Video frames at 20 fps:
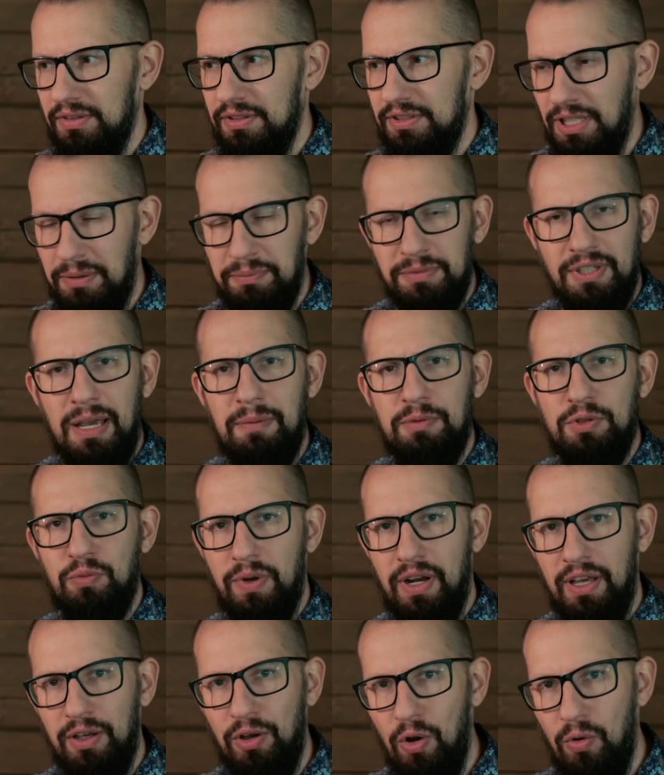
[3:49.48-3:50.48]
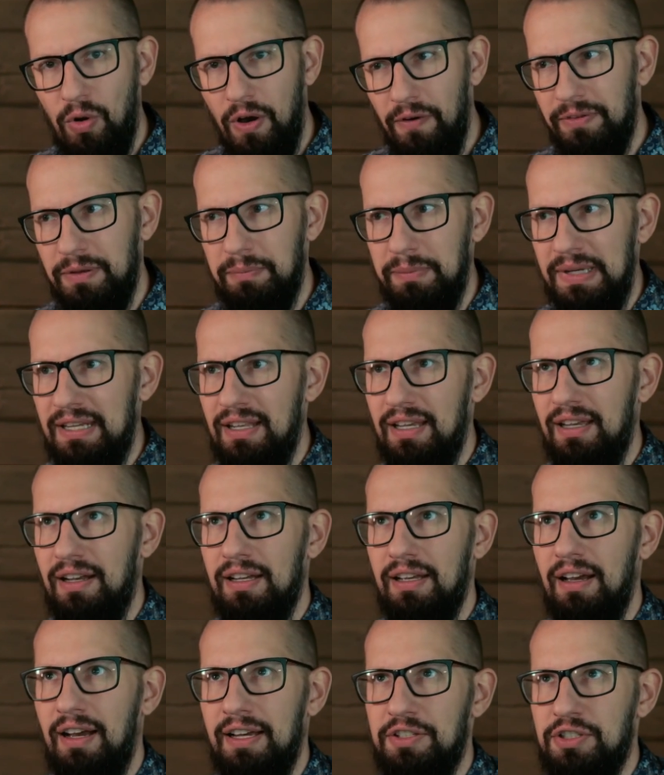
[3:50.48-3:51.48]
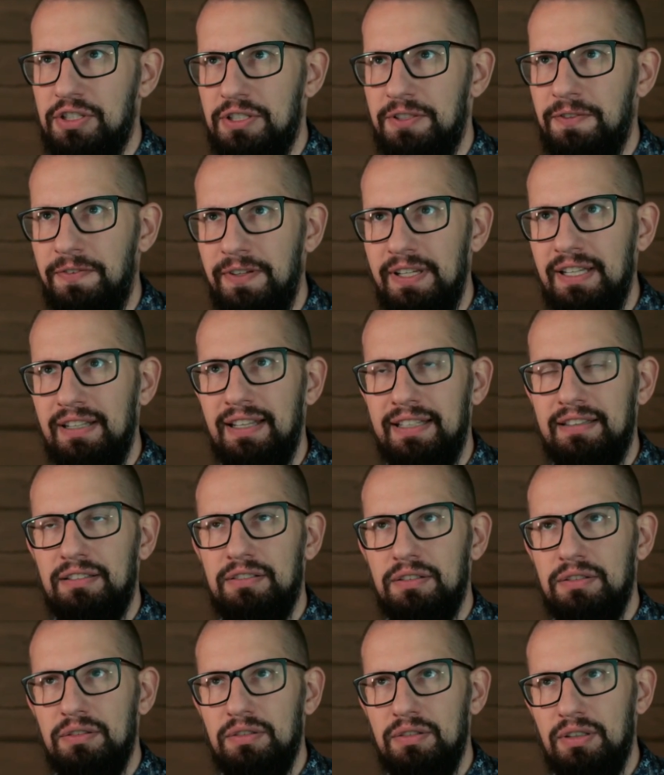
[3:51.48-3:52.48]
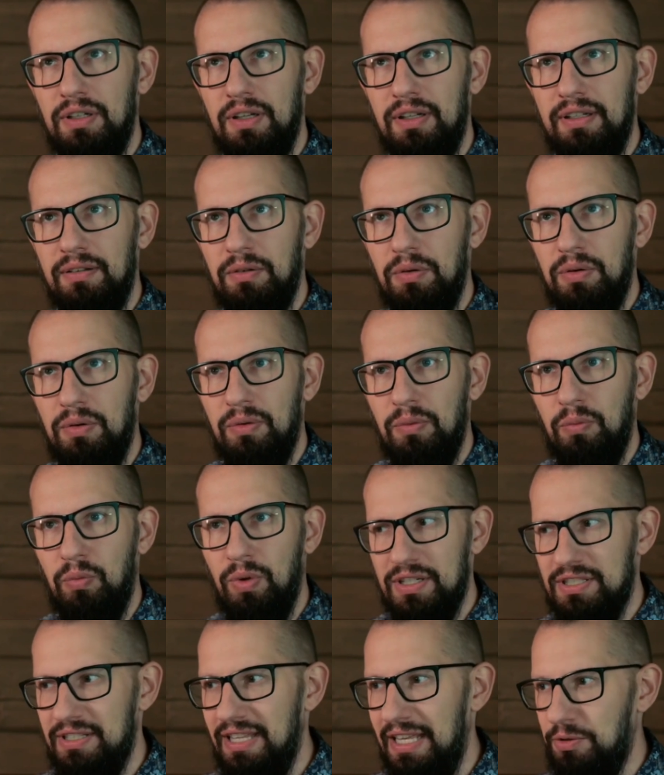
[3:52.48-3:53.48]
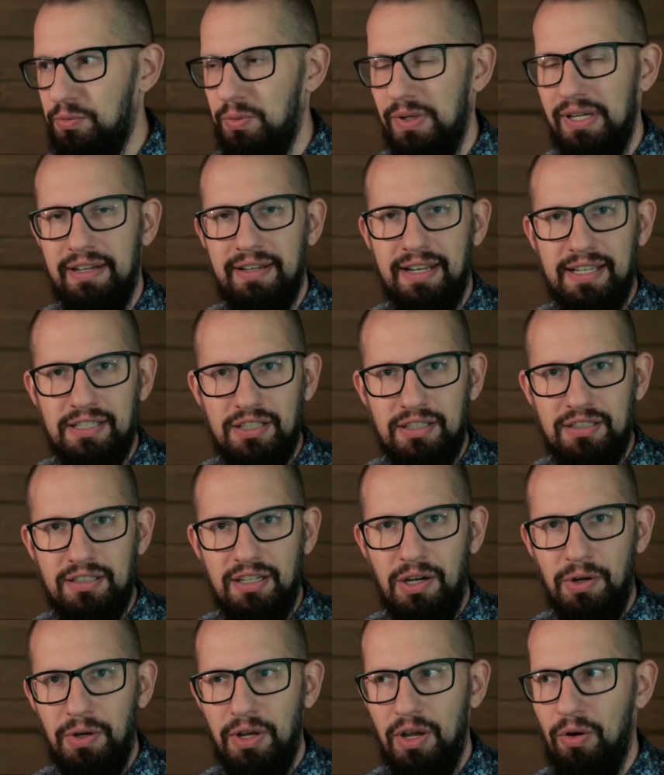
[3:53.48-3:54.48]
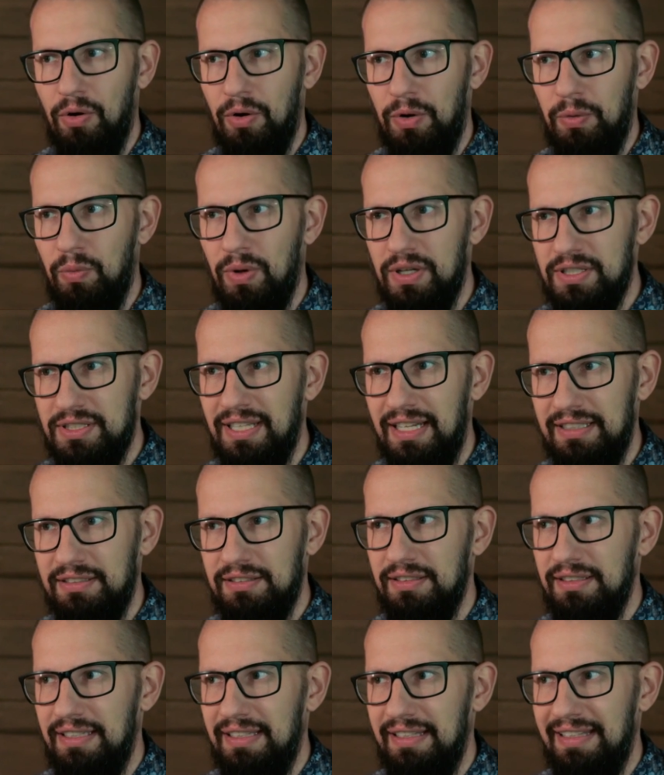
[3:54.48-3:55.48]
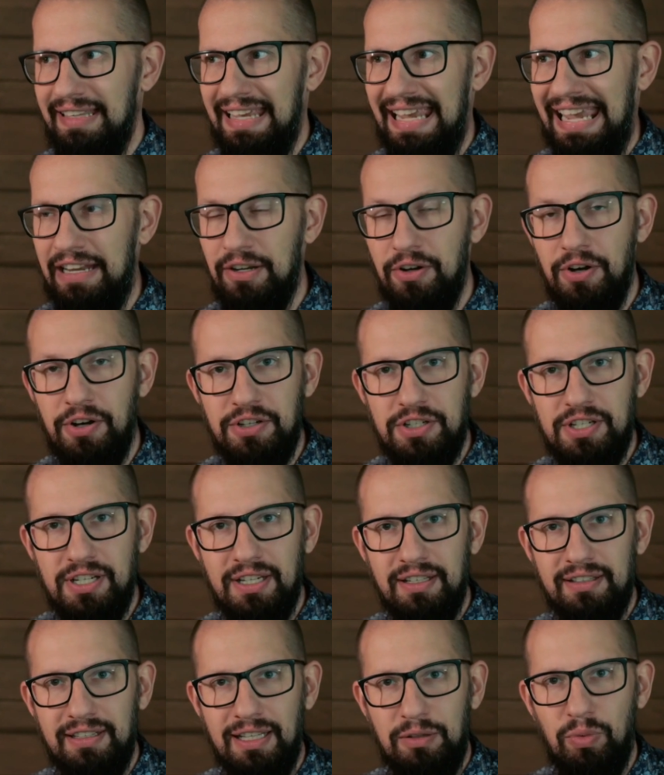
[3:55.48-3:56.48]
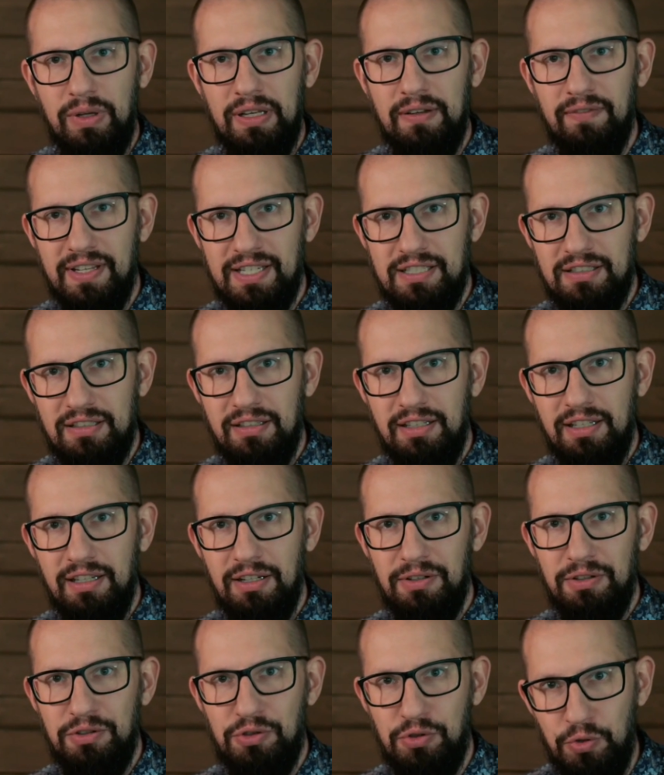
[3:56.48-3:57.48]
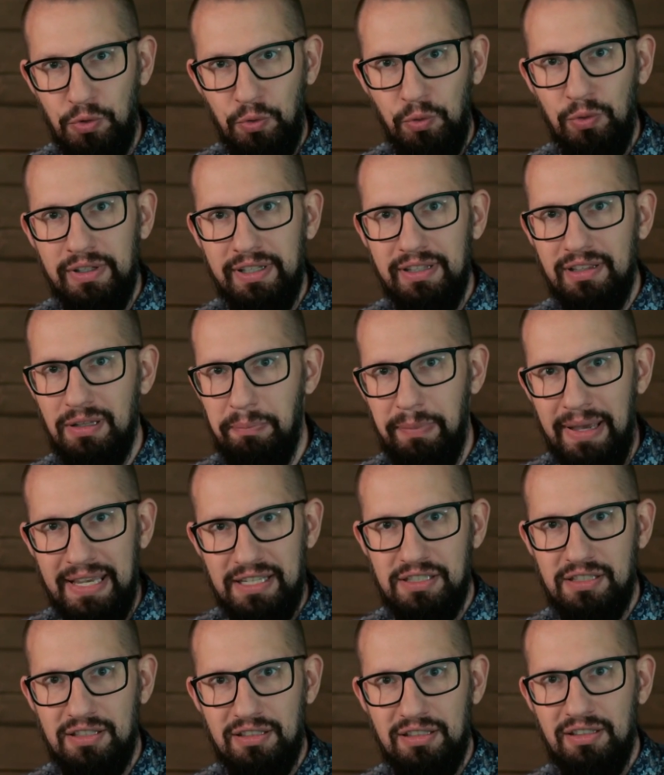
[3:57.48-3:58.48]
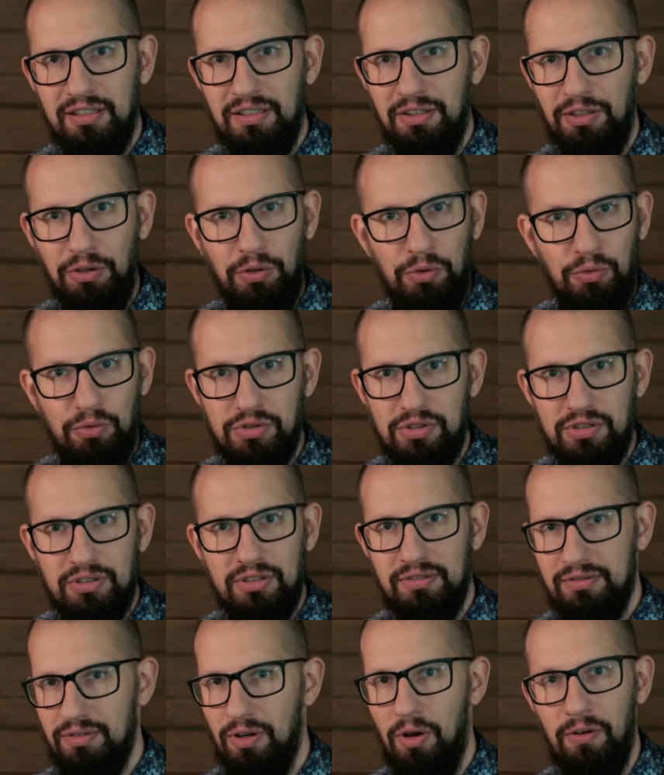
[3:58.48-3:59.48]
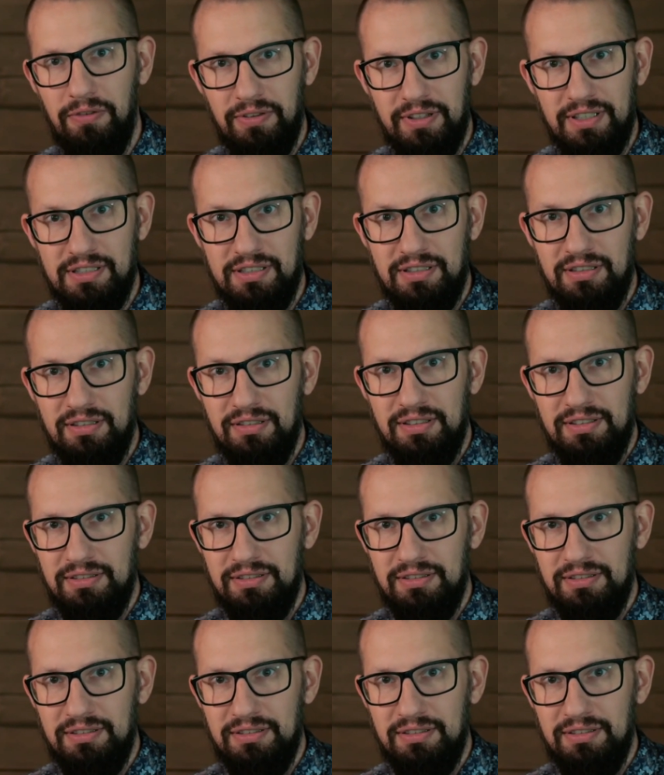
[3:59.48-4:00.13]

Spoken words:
sometimes when I go off the meeting, I just feel that, was that really necessary, or was that energy that we invested here truly the best use of this